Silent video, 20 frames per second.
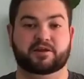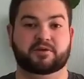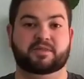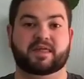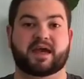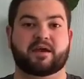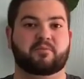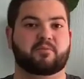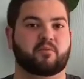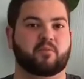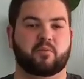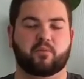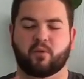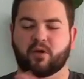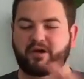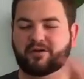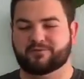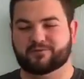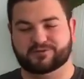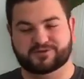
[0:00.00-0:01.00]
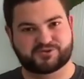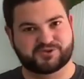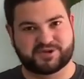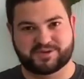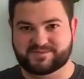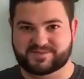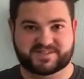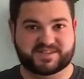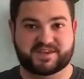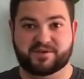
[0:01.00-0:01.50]
That wonderful
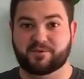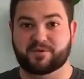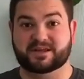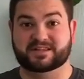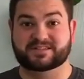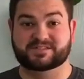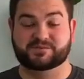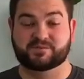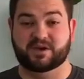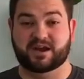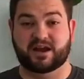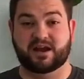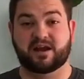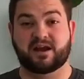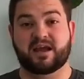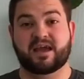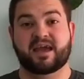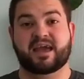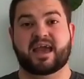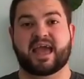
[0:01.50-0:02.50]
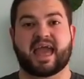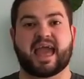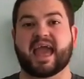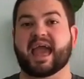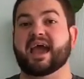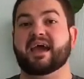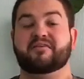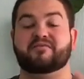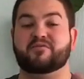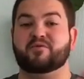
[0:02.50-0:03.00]
dream sequence where
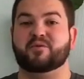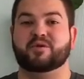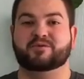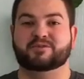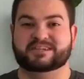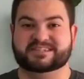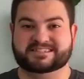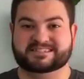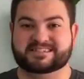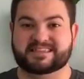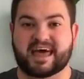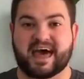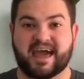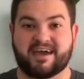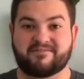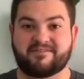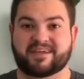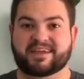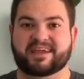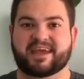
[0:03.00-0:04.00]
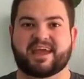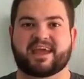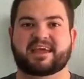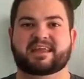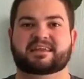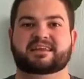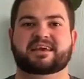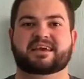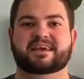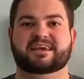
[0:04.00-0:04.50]
everyone is alive
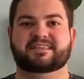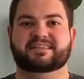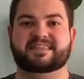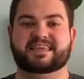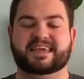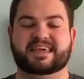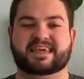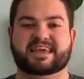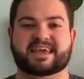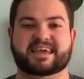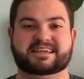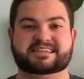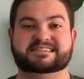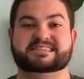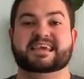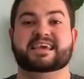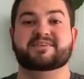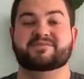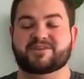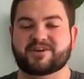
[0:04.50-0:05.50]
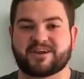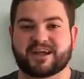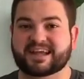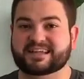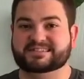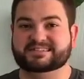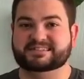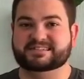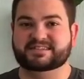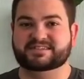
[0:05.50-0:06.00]
again. The Xavier
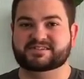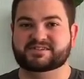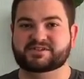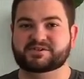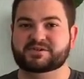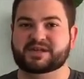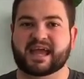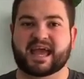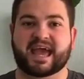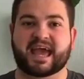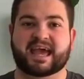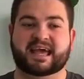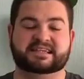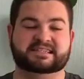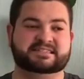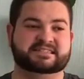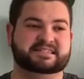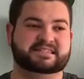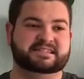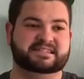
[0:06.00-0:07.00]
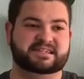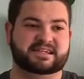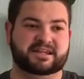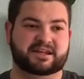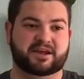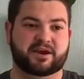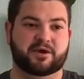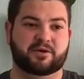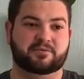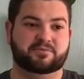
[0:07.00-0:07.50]
Institute has,
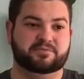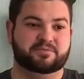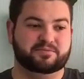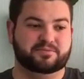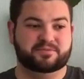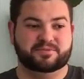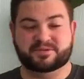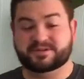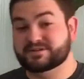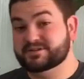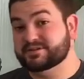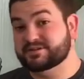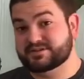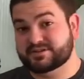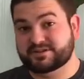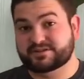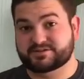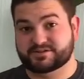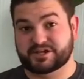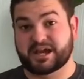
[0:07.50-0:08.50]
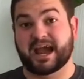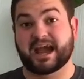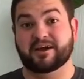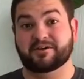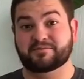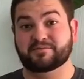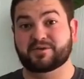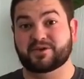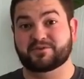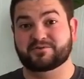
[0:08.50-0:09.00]

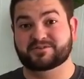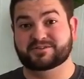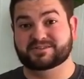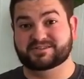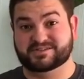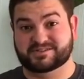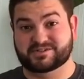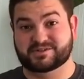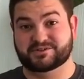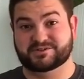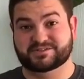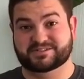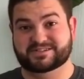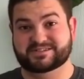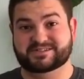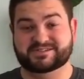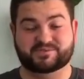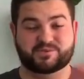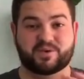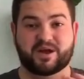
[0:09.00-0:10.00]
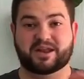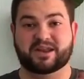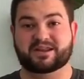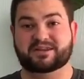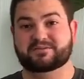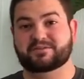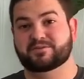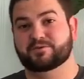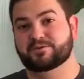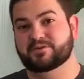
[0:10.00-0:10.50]
child mutant students
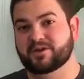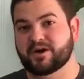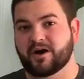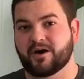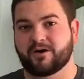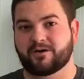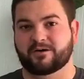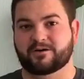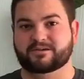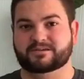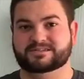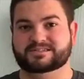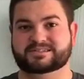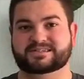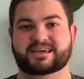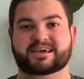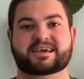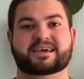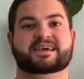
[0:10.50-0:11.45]
running through the halls.